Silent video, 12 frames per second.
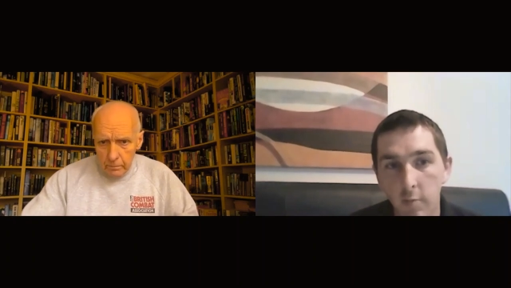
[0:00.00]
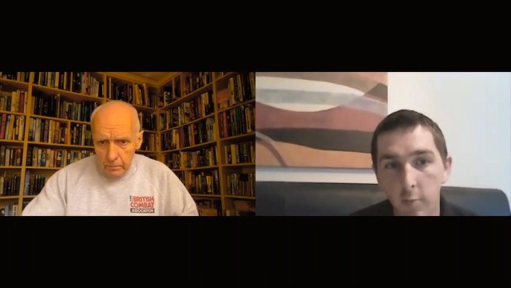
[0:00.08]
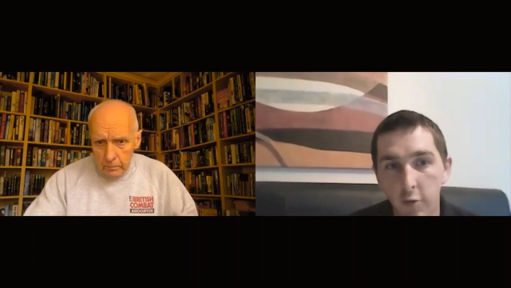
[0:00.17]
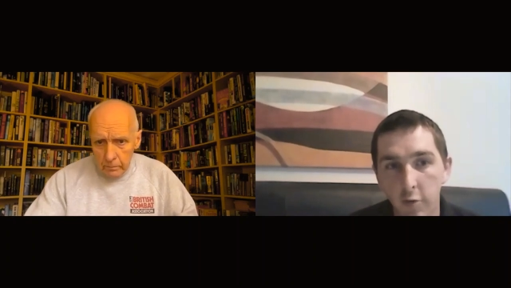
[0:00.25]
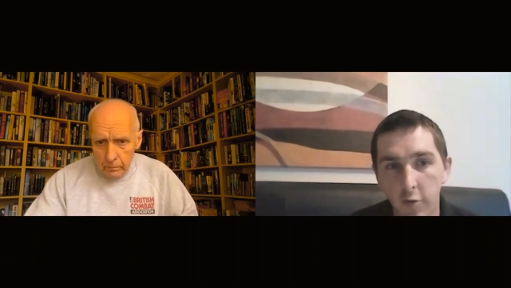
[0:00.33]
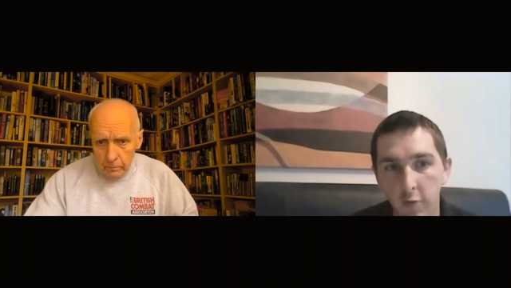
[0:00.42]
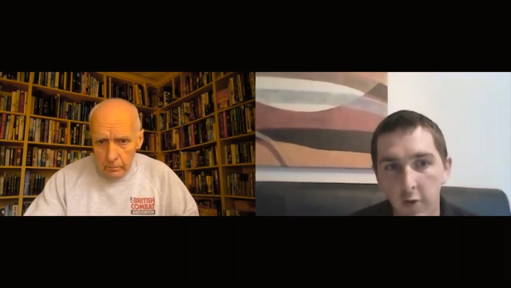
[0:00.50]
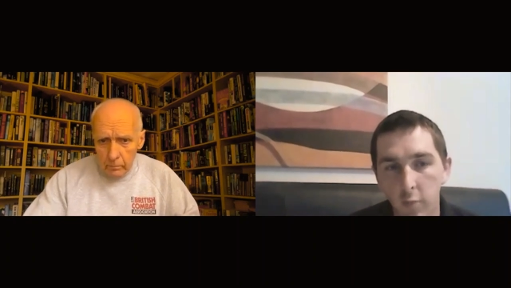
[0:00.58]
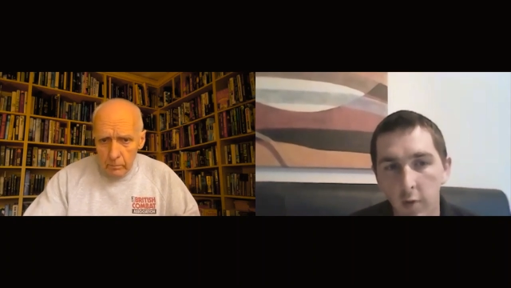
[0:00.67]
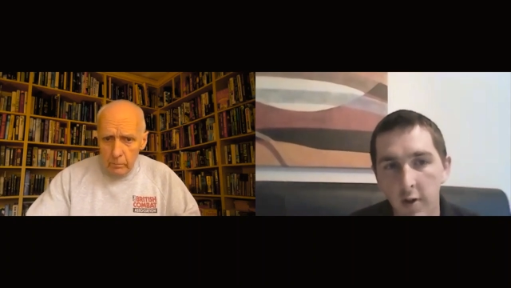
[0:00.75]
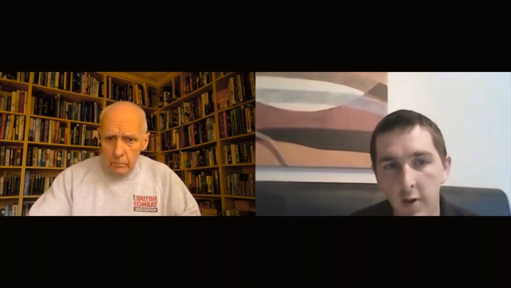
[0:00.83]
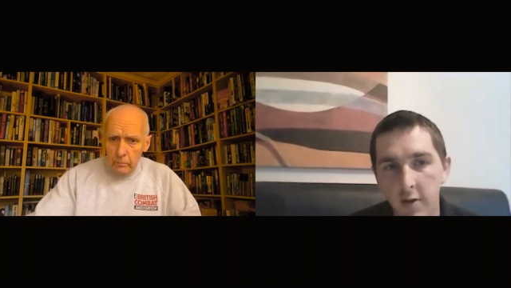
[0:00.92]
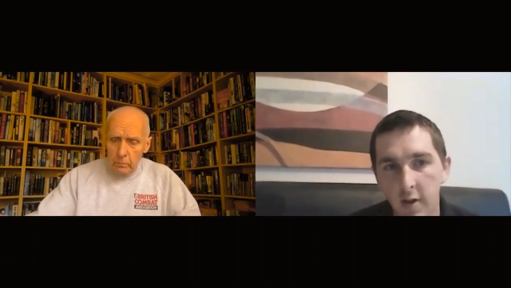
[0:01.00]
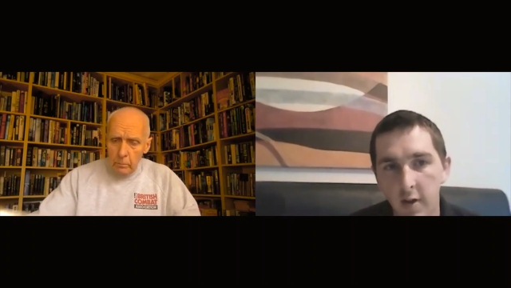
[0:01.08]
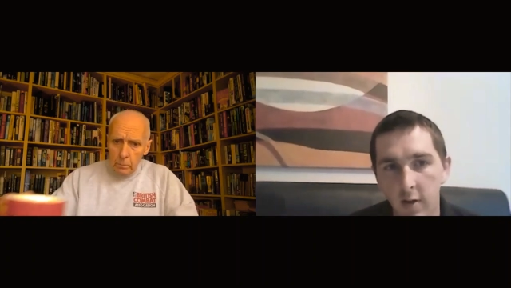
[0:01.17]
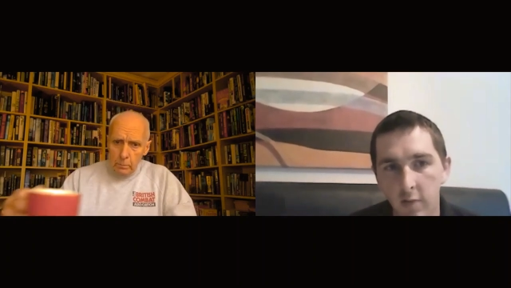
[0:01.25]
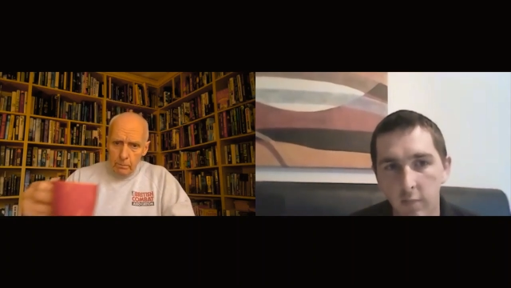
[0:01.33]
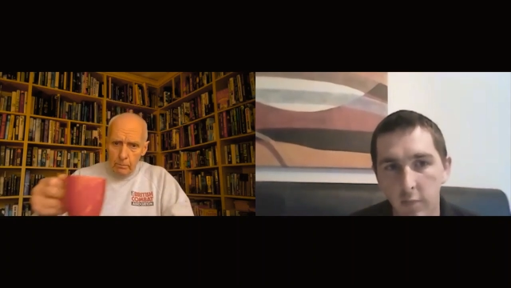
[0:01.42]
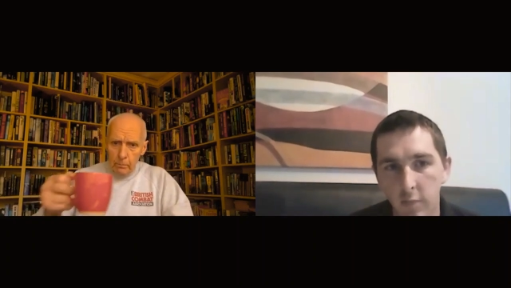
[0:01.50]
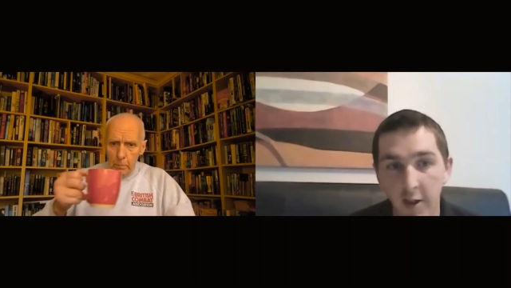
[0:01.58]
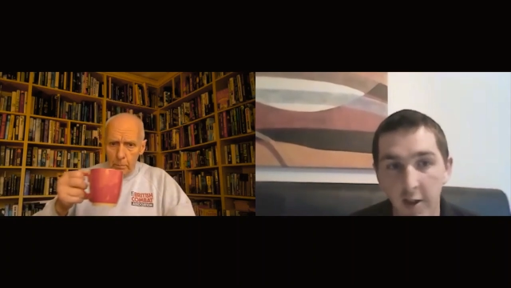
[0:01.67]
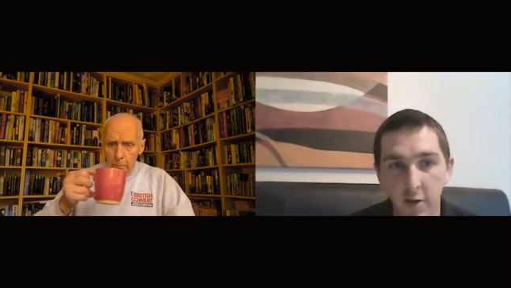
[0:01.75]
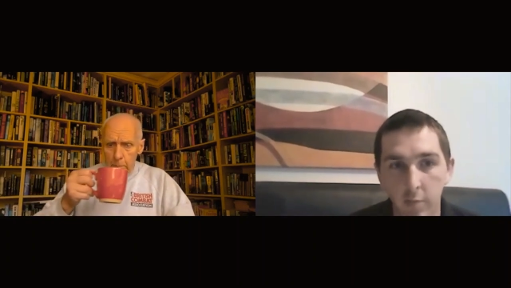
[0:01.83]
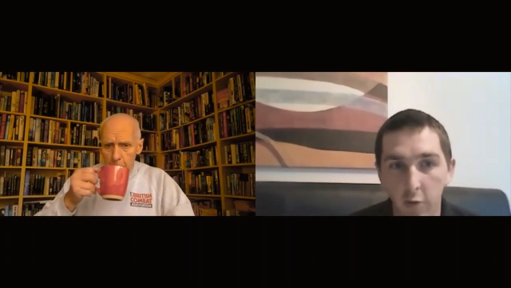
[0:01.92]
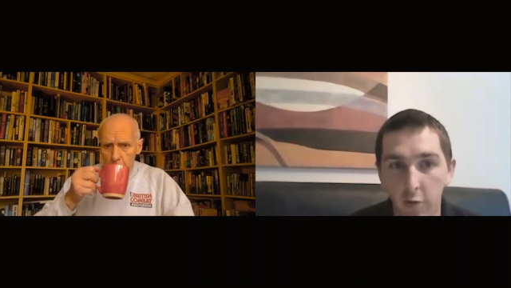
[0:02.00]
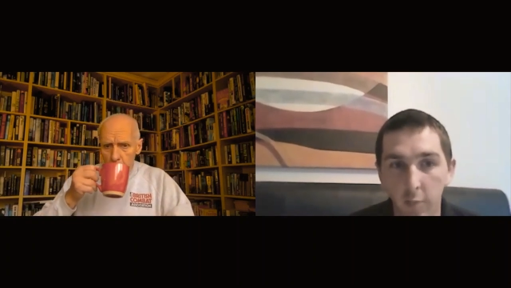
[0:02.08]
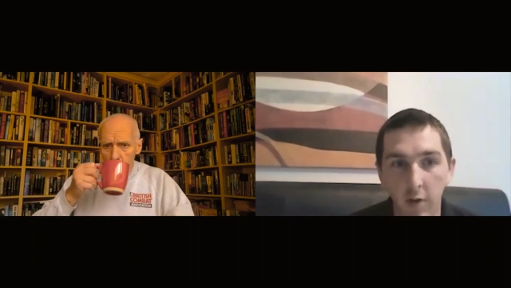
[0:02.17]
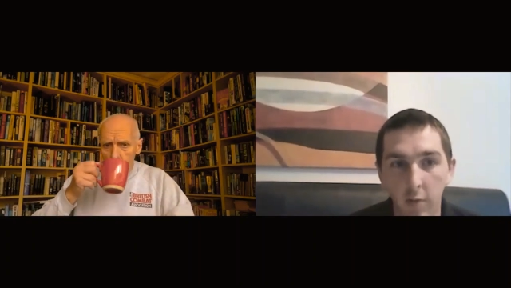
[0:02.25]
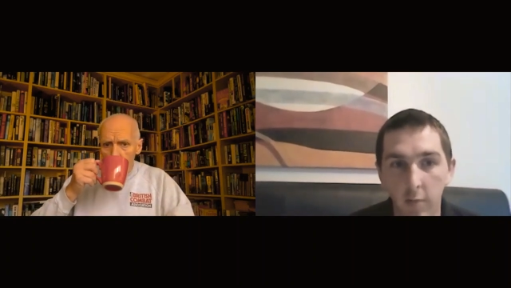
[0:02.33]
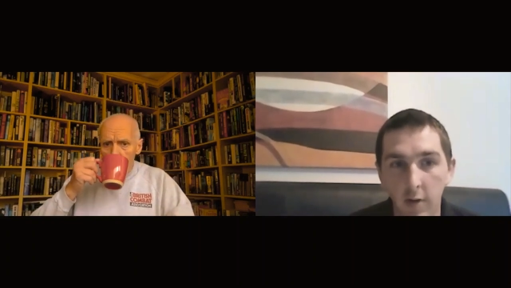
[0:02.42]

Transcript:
Speaker 1: your book, Streetwise, um, the excellent book, by the